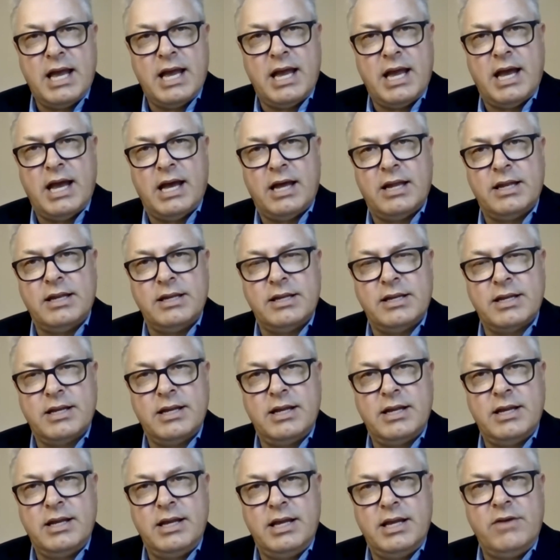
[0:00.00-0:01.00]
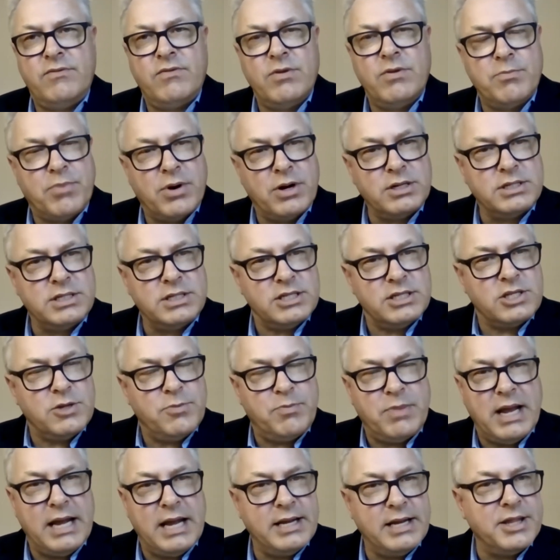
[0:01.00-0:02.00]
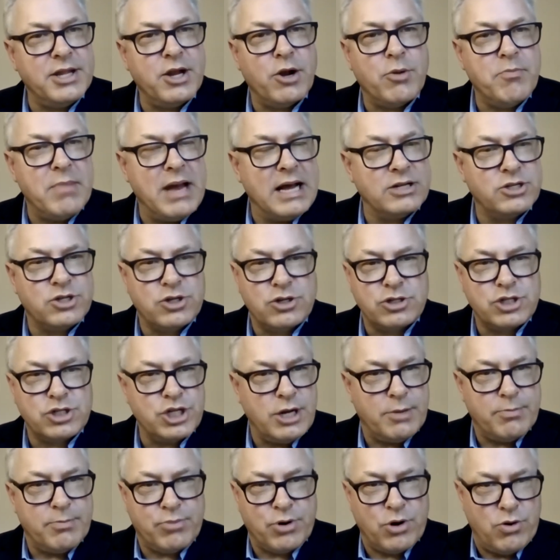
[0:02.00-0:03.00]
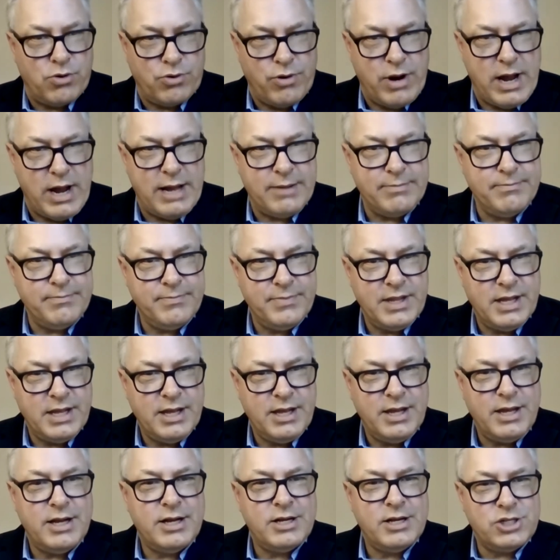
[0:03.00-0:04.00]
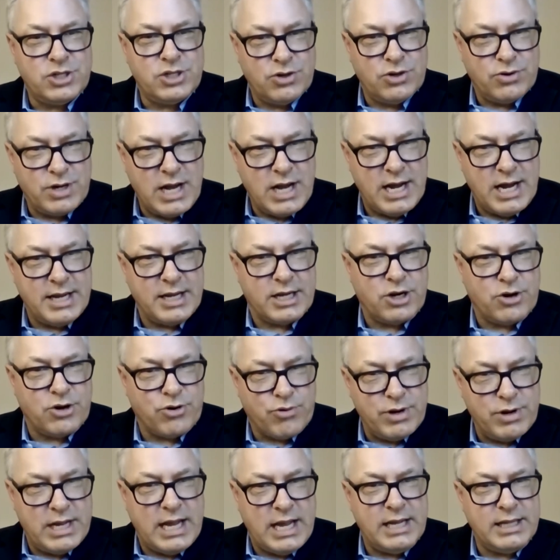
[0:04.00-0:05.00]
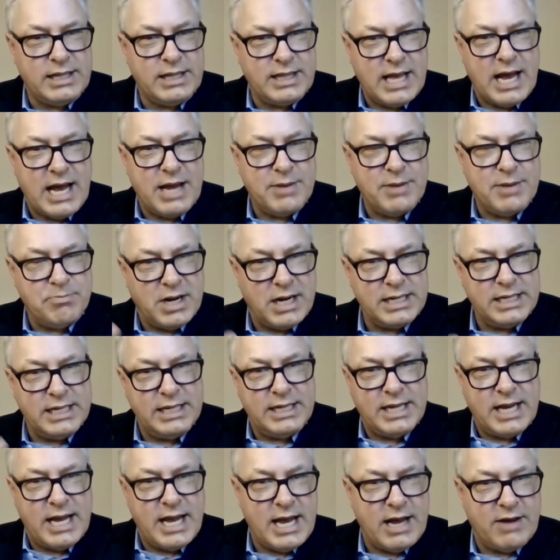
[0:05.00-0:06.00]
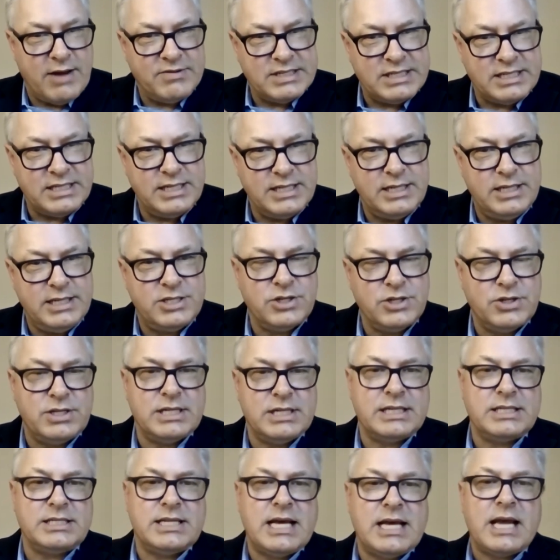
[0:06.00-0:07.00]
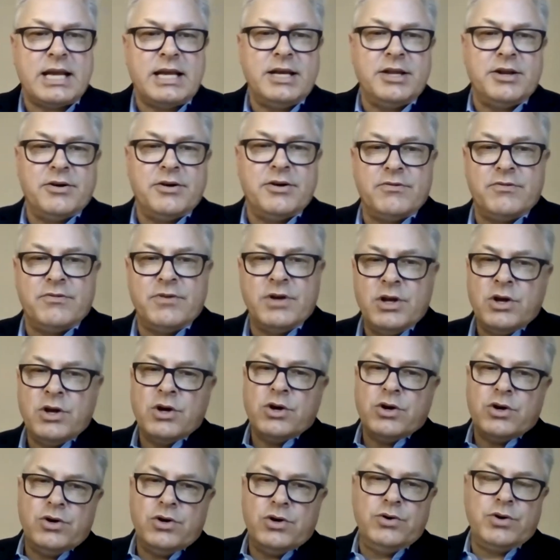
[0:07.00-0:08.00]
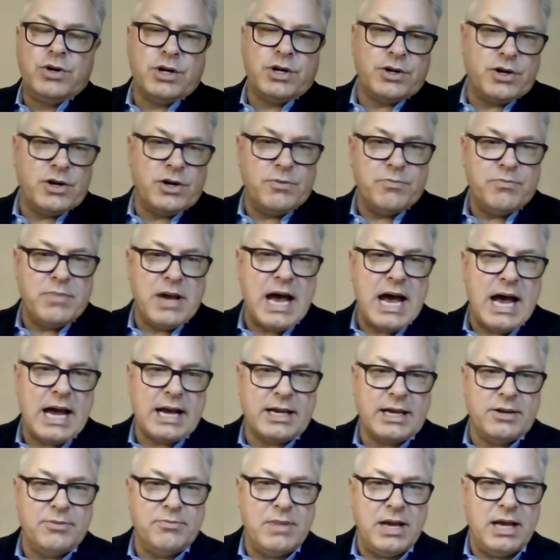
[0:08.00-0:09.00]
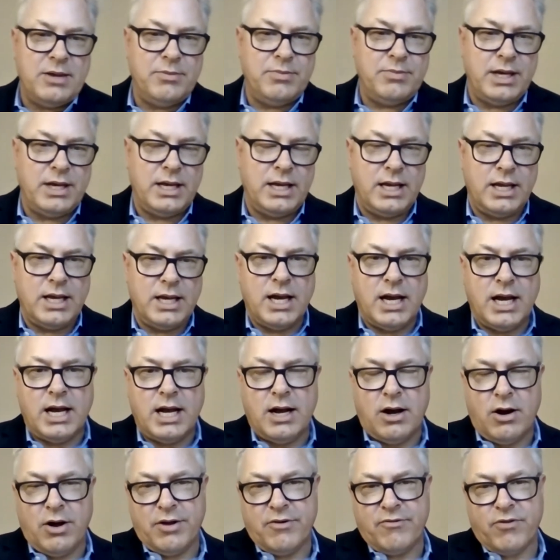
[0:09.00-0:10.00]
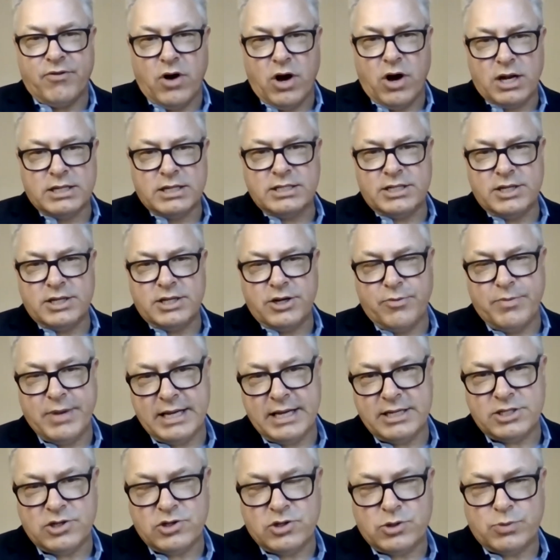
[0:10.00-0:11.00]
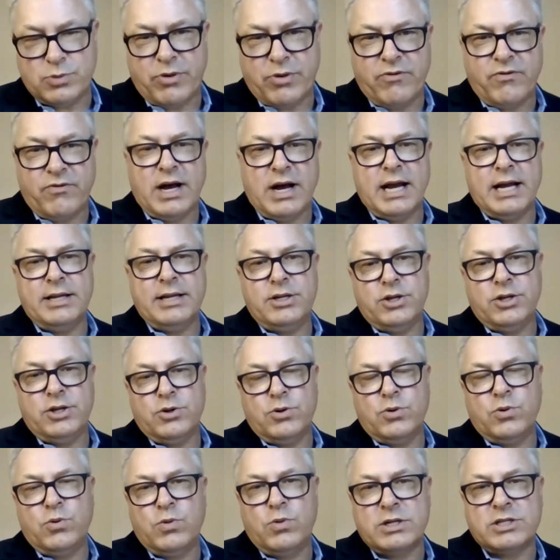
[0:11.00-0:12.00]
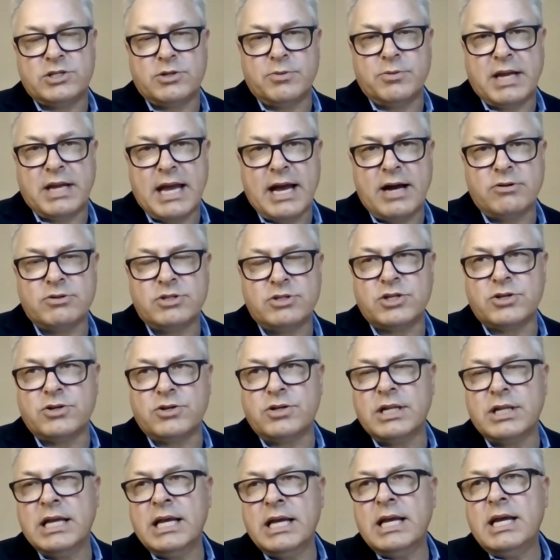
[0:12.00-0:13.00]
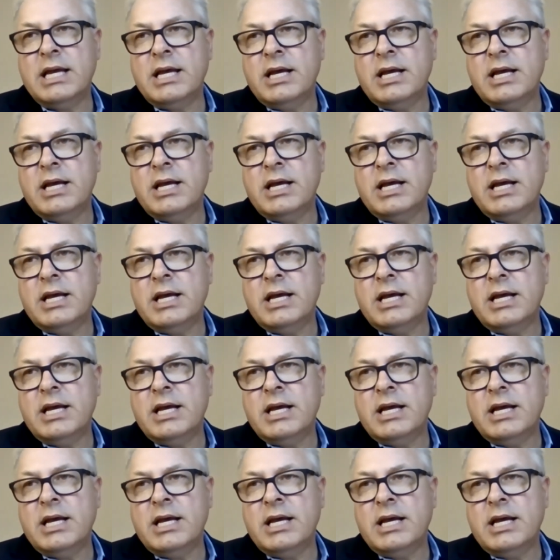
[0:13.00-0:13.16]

and even participate in their mentorship program. So, kind of create that buddy to have a seasoned executive who could come back and maybe uh, on a volunteer basis provide you with counsel.